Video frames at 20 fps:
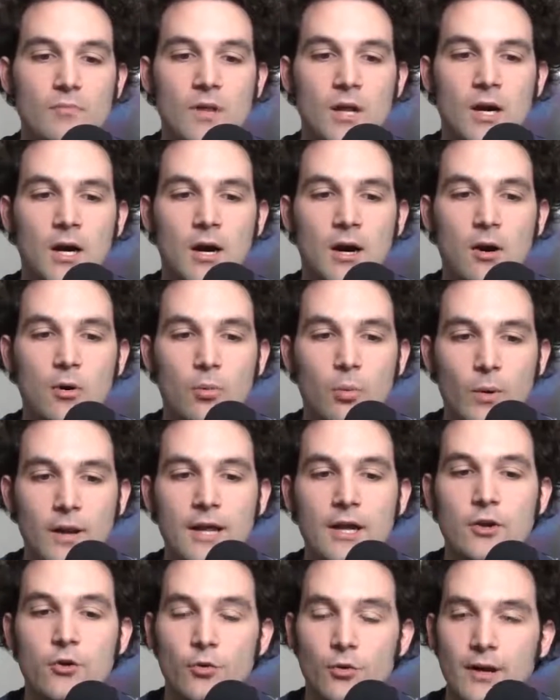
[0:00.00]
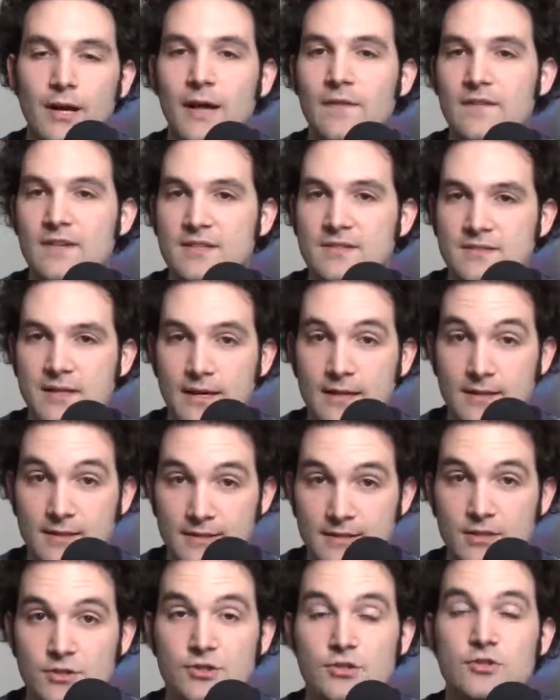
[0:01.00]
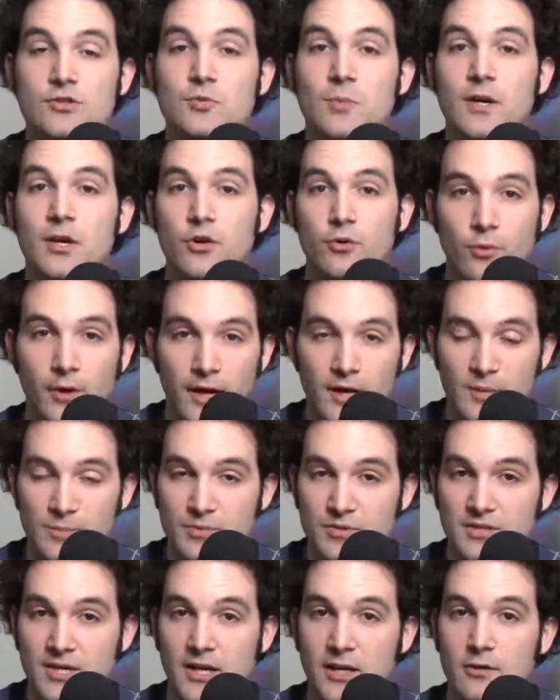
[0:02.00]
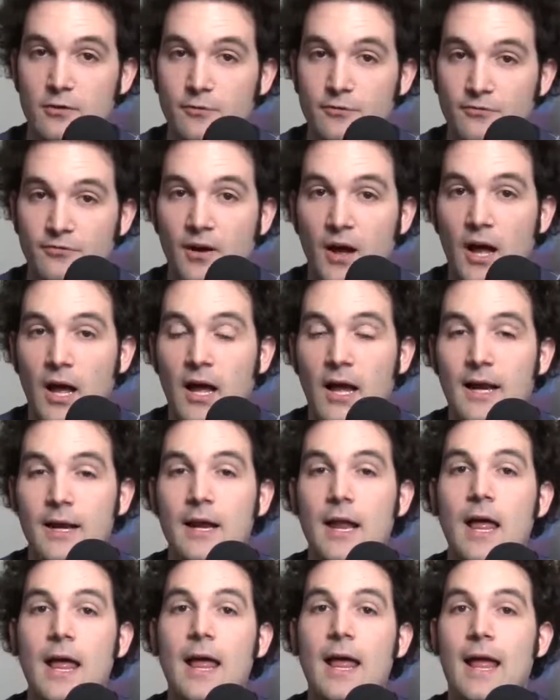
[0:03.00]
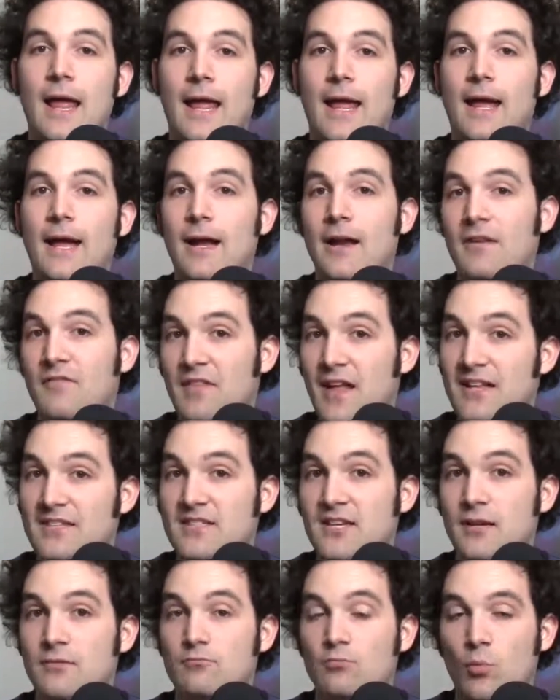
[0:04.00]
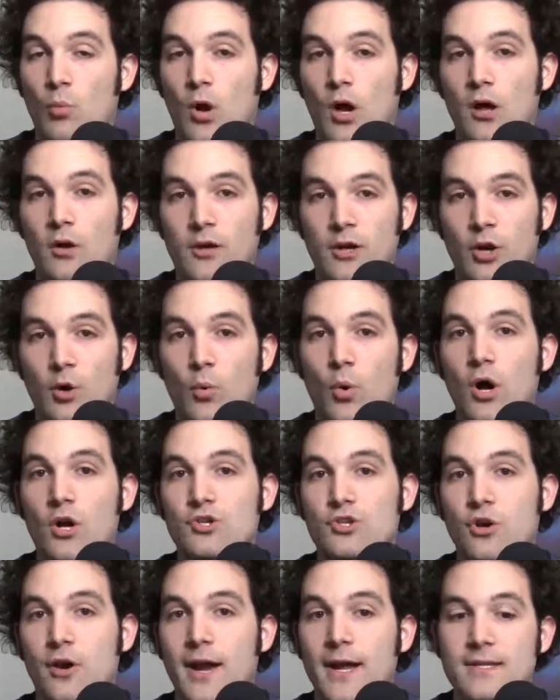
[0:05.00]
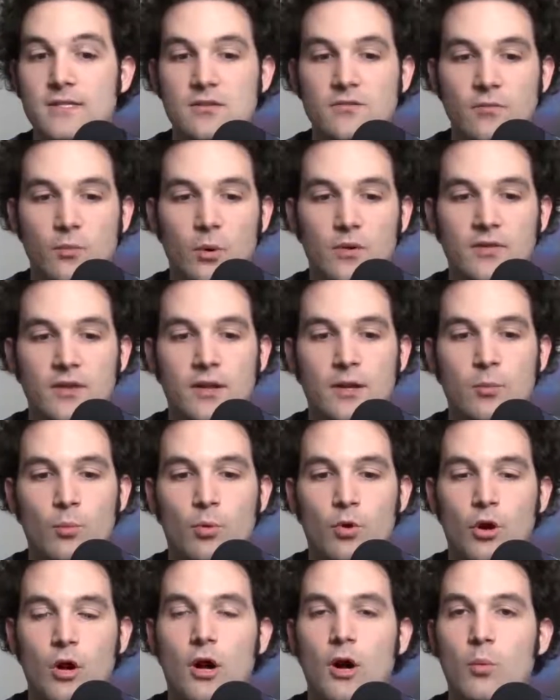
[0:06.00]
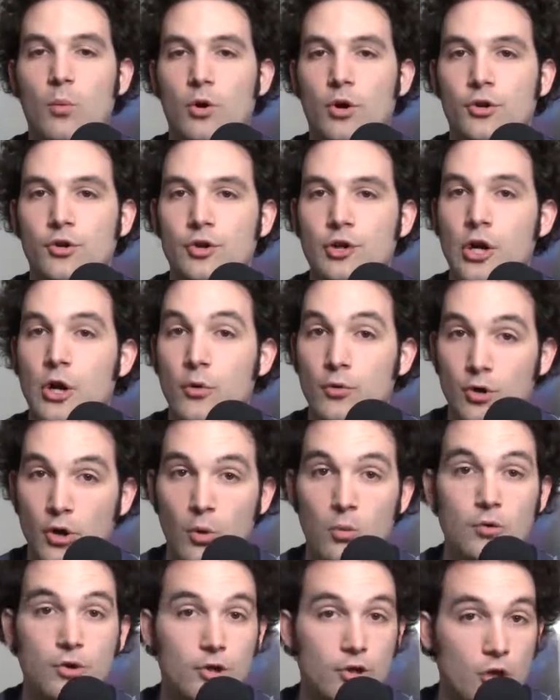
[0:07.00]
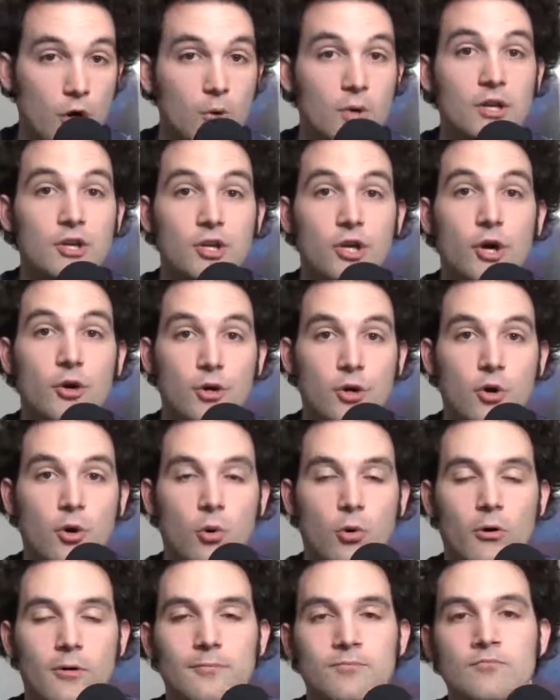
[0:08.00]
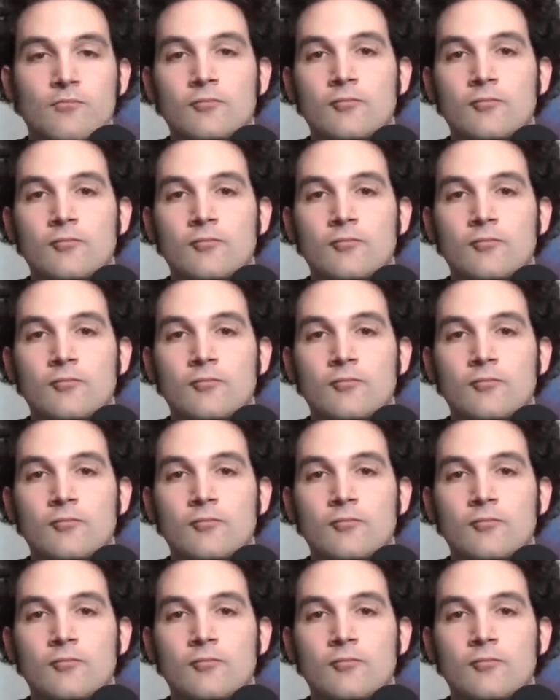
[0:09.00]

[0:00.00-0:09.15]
we agree on these set conditions, we agree on a particular fine, and that's it. Wash our hands with it, and we're good to go. No need to go to court.